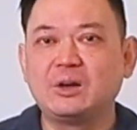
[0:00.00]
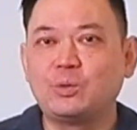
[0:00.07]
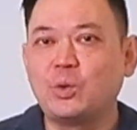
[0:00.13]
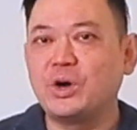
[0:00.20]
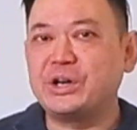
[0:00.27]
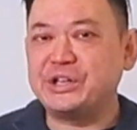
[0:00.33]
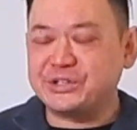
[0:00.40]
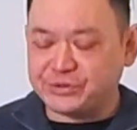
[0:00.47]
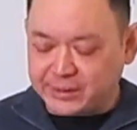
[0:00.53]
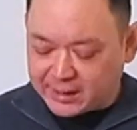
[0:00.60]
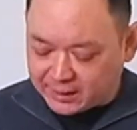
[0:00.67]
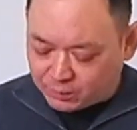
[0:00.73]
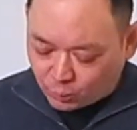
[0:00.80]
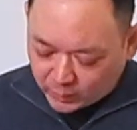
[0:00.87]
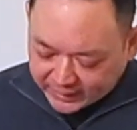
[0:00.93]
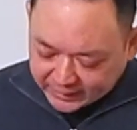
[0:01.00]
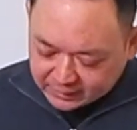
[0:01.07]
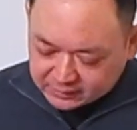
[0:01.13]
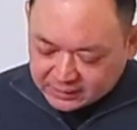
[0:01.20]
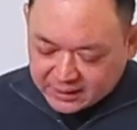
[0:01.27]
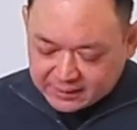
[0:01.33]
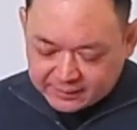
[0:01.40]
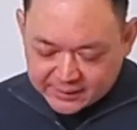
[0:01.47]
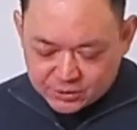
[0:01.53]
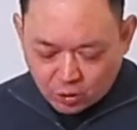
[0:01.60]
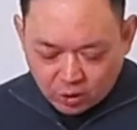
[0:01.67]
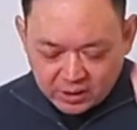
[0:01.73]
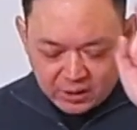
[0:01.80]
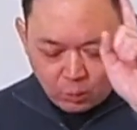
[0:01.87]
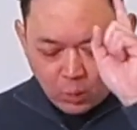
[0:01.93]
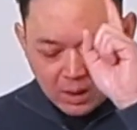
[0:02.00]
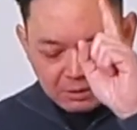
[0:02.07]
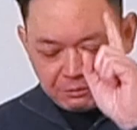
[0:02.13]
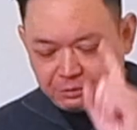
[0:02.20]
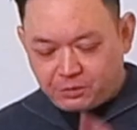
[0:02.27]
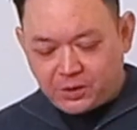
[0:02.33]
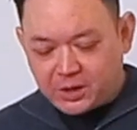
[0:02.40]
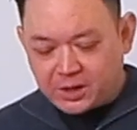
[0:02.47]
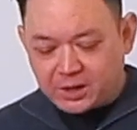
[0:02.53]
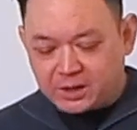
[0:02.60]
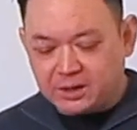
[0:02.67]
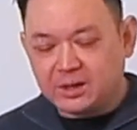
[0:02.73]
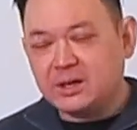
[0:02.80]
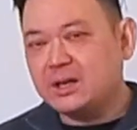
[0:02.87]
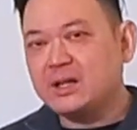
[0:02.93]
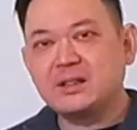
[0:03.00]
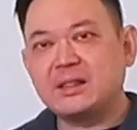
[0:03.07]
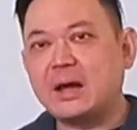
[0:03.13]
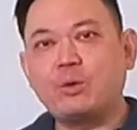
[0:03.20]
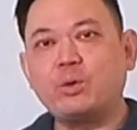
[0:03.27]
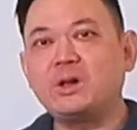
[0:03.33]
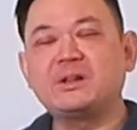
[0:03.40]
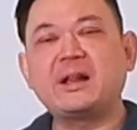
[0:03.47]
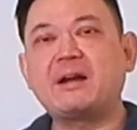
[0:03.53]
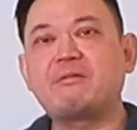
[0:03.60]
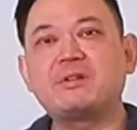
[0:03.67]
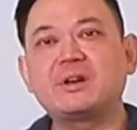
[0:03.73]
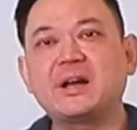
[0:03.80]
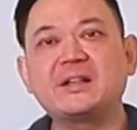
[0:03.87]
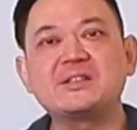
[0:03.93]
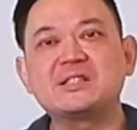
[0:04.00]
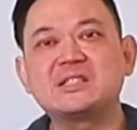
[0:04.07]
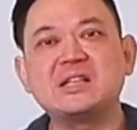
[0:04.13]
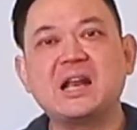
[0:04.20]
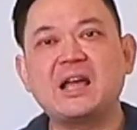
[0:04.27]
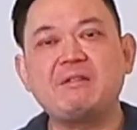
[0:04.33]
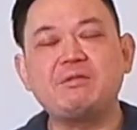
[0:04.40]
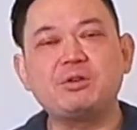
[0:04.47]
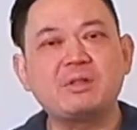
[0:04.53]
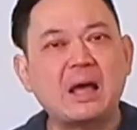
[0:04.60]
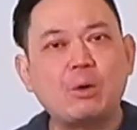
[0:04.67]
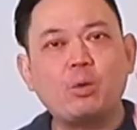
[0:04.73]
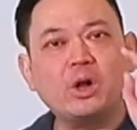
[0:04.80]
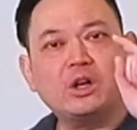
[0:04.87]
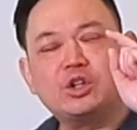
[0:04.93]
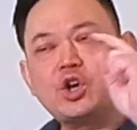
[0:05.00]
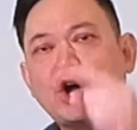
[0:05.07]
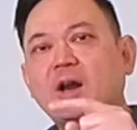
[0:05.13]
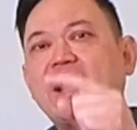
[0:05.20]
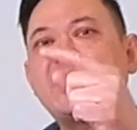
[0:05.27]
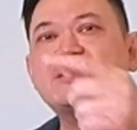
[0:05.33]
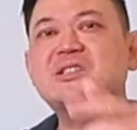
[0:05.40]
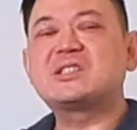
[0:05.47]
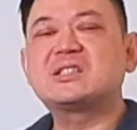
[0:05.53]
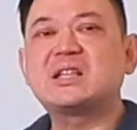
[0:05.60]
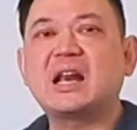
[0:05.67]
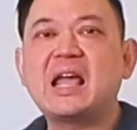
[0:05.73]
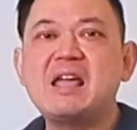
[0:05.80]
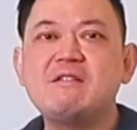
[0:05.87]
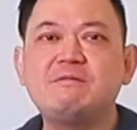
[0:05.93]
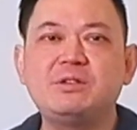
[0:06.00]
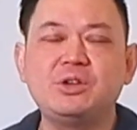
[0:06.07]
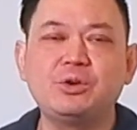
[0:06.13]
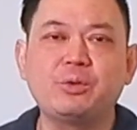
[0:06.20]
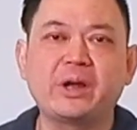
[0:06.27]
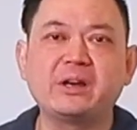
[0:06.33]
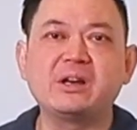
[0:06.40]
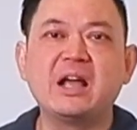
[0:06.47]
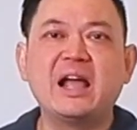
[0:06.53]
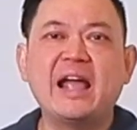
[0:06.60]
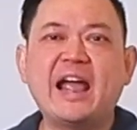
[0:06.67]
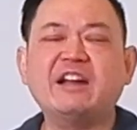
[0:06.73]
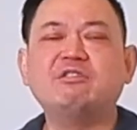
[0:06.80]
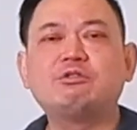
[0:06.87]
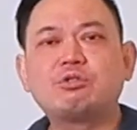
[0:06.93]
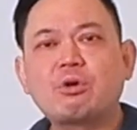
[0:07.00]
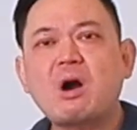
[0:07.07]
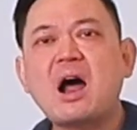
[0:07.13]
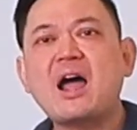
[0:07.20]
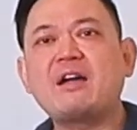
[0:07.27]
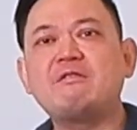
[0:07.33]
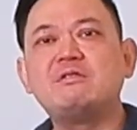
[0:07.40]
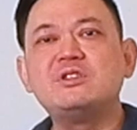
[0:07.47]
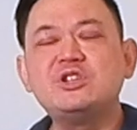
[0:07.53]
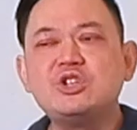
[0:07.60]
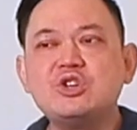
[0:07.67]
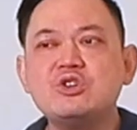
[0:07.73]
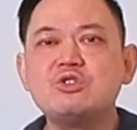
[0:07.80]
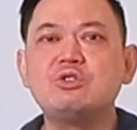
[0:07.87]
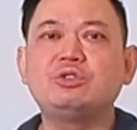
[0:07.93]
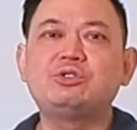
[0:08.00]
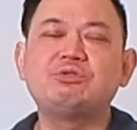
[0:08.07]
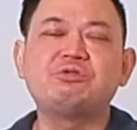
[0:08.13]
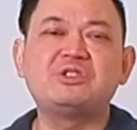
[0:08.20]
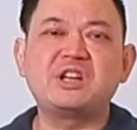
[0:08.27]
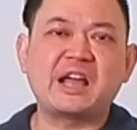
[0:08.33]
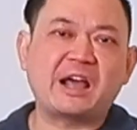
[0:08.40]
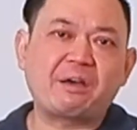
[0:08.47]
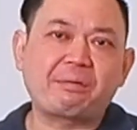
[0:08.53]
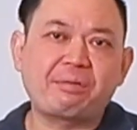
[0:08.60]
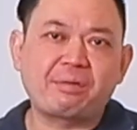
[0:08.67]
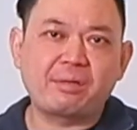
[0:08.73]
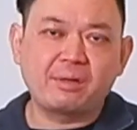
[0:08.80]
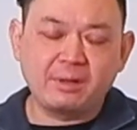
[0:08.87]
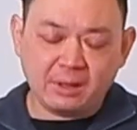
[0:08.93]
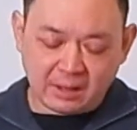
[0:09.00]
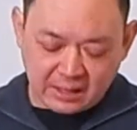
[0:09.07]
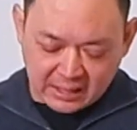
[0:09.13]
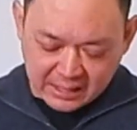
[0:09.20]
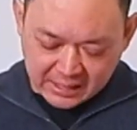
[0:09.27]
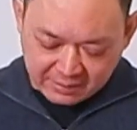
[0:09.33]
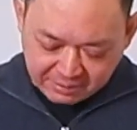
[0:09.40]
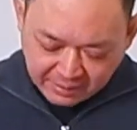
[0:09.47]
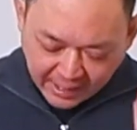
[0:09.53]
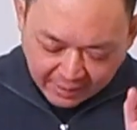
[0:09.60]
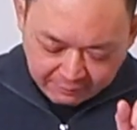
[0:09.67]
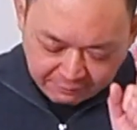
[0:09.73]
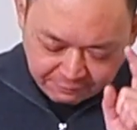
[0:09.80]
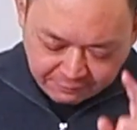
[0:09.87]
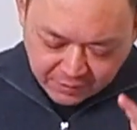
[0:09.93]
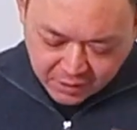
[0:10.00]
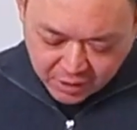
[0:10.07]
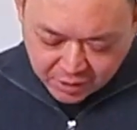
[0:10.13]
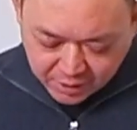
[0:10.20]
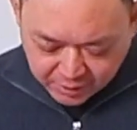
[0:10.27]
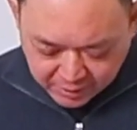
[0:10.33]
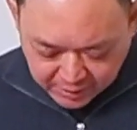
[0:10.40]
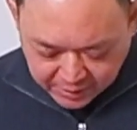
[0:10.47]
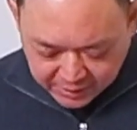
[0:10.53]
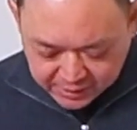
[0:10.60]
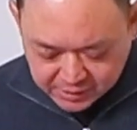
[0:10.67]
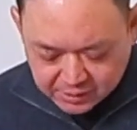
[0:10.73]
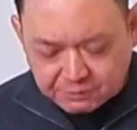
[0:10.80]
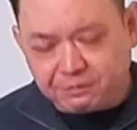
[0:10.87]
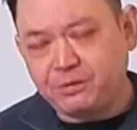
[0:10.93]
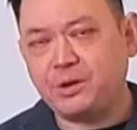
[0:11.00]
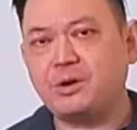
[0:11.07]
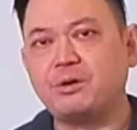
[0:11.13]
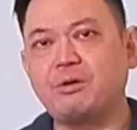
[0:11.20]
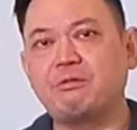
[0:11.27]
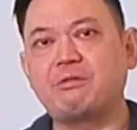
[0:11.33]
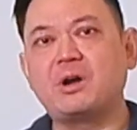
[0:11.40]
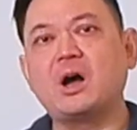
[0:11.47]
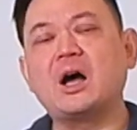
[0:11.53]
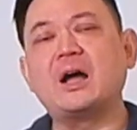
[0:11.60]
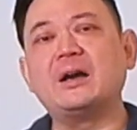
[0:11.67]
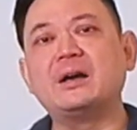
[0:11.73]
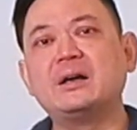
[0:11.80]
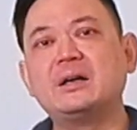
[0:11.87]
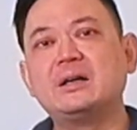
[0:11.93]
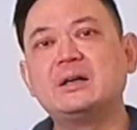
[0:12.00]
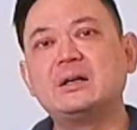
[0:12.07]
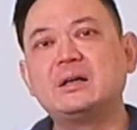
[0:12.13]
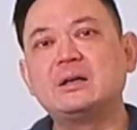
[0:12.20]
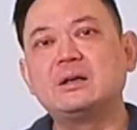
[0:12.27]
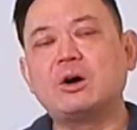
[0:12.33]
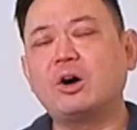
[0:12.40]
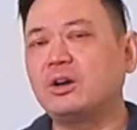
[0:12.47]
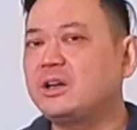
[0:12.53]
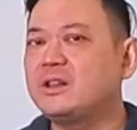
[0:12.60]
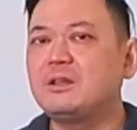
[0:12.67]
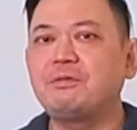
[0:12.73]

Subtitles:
What is that? Well, there's only one fear that will never enslave you, that will not enslave you and drive you to death. And that fear is the fear of God. Only